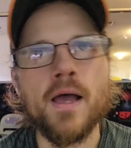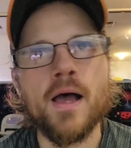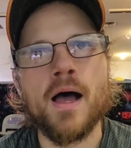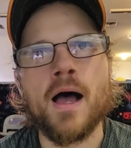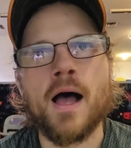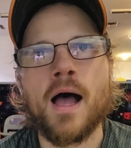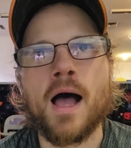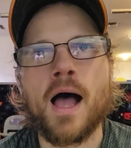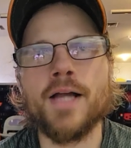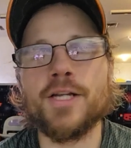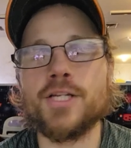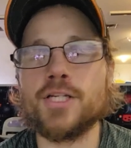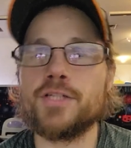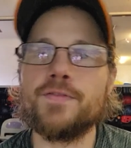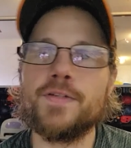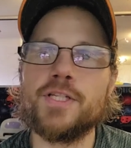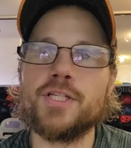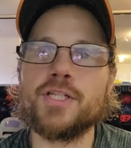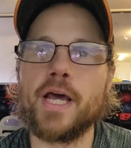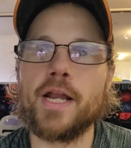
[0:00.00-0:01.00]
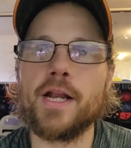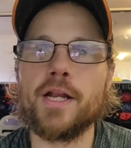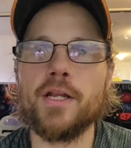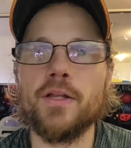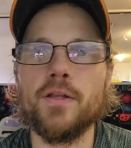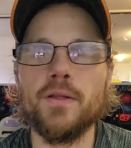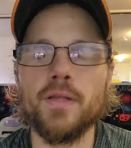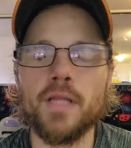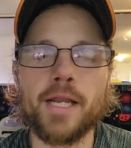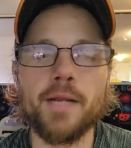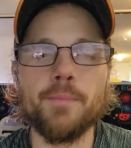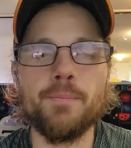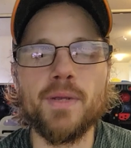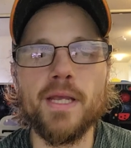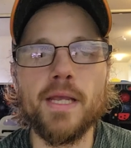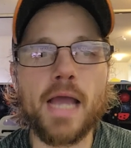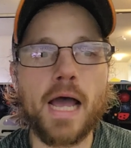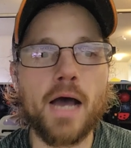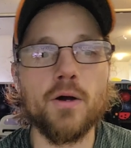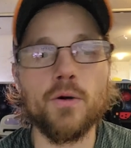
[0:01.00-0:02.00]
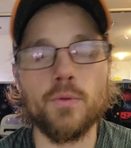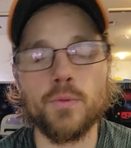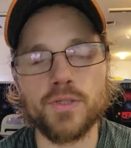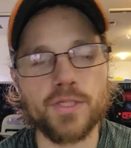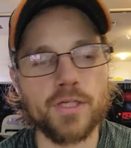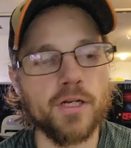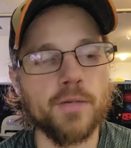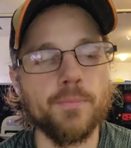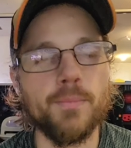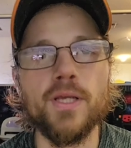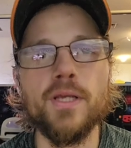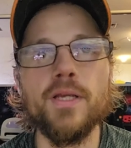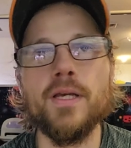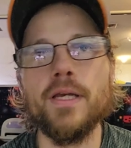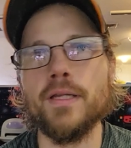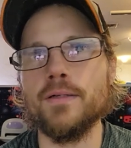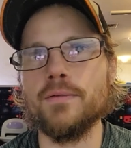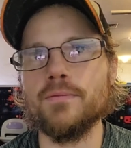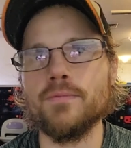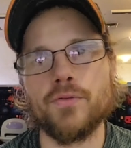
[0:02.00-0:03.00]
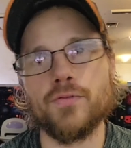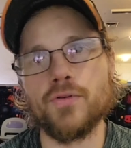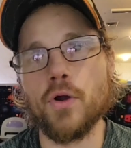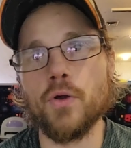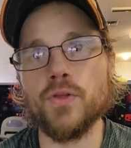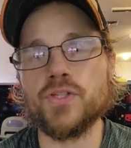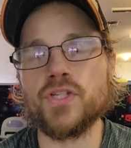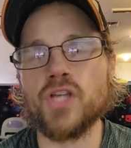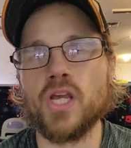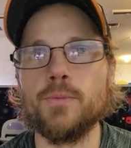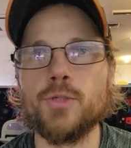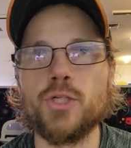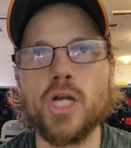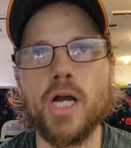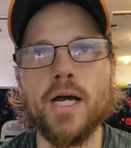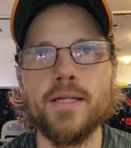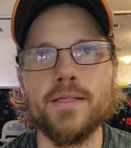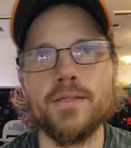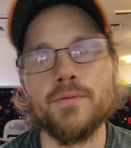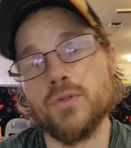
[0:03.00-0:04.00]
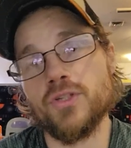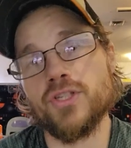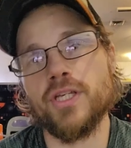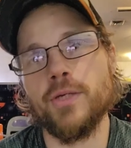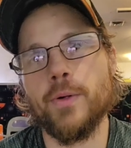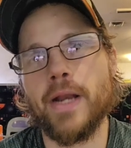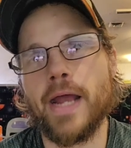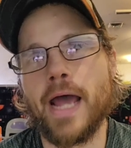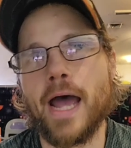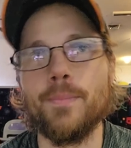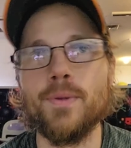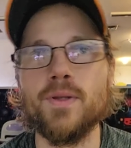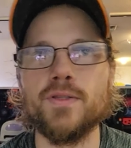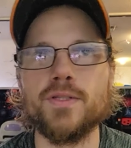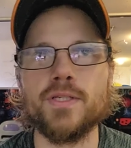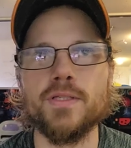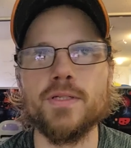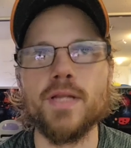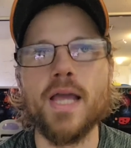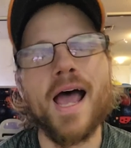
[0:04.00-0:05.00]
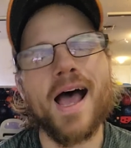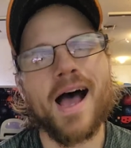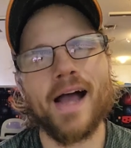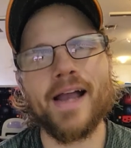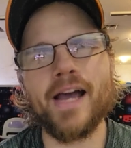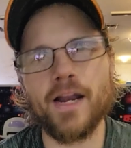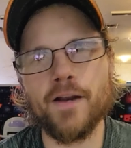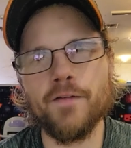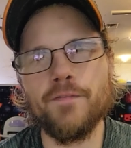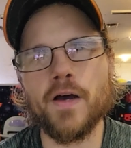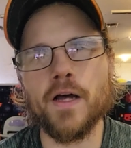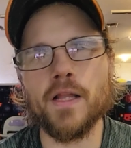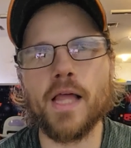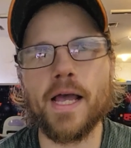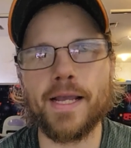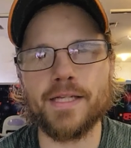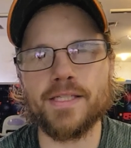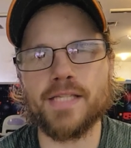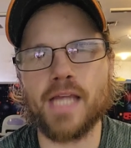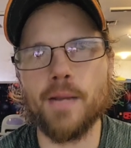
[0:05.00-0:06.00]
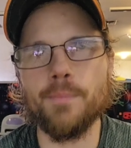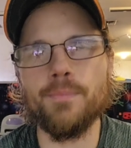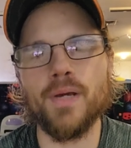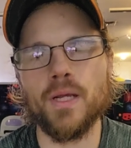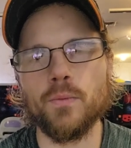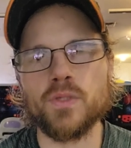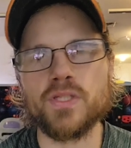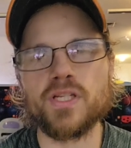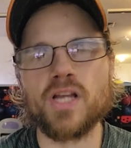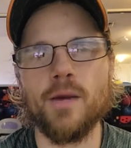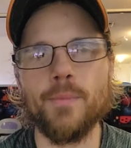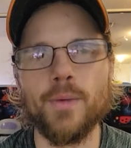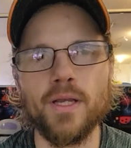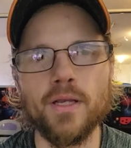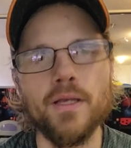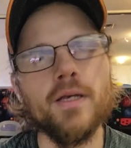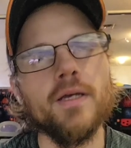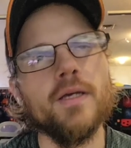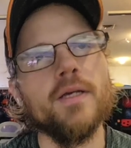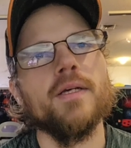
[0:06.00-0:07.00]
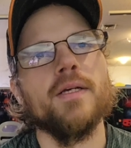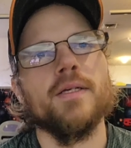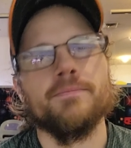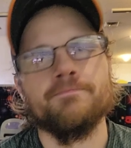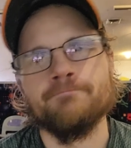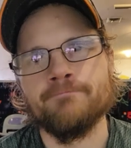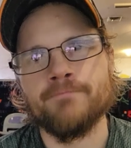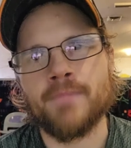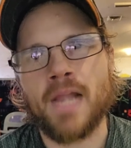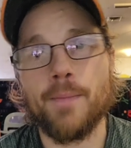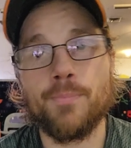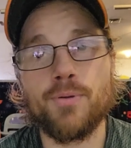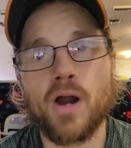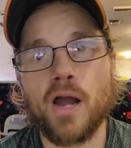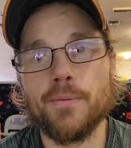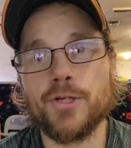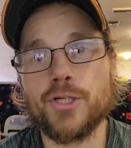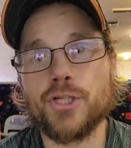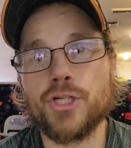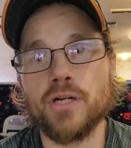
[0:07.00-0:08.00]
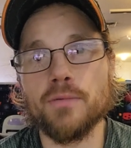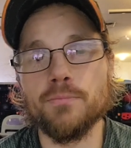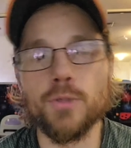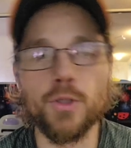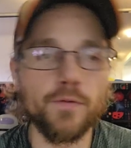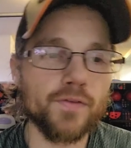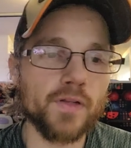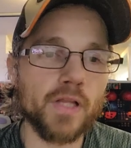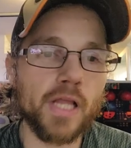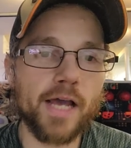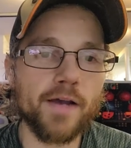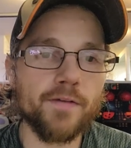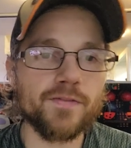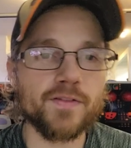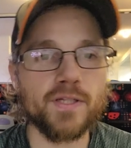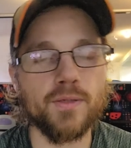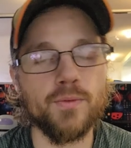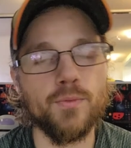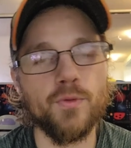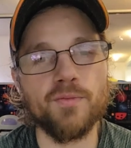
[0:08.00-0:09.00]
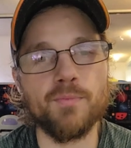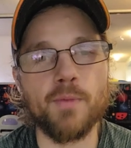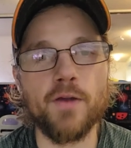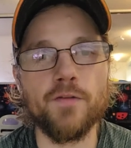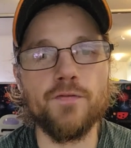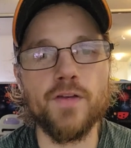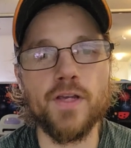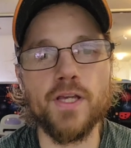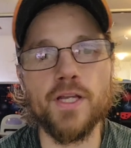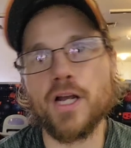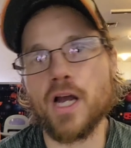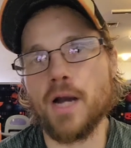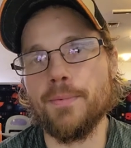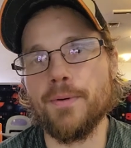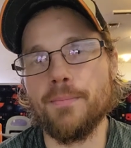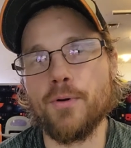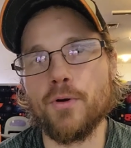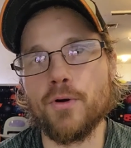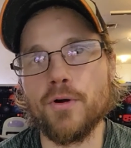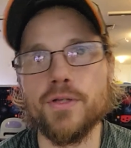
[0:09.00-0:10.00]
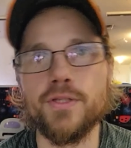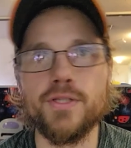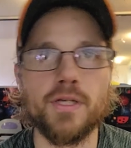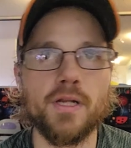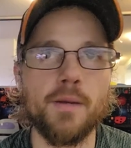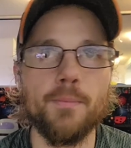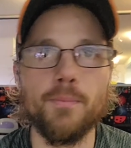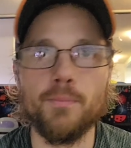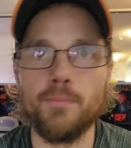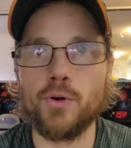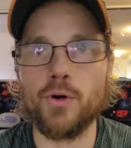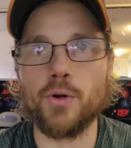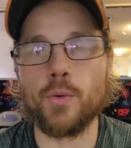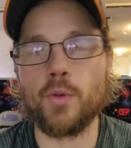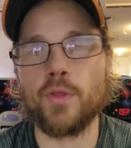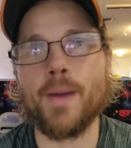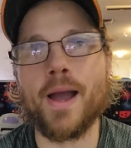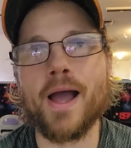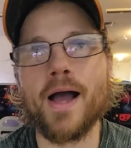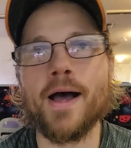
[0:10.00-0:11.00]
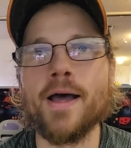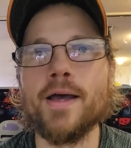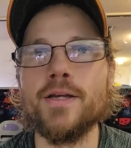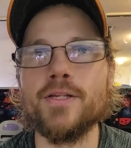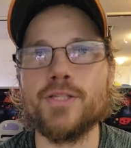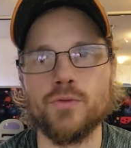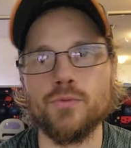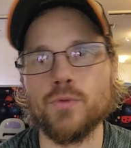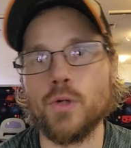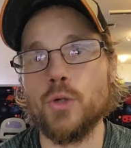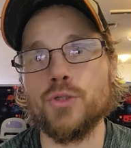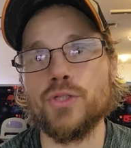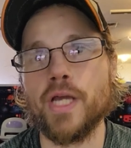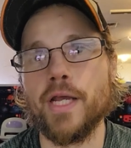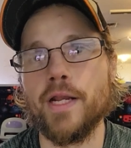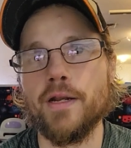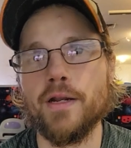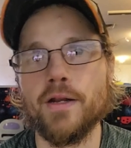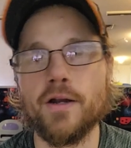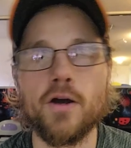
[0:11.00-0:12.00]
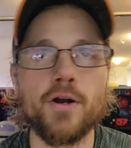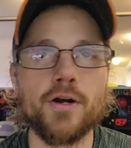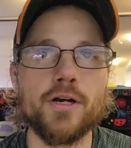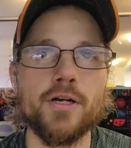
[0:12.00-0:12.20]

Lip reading: I just decided to let it be how it was going to be and throw the same shot and we'll see what happens. And I kind of felt like a 10 pin was coming. I probably should have moved left with my feet a couple boards and a board with my eyes and rotated it harder,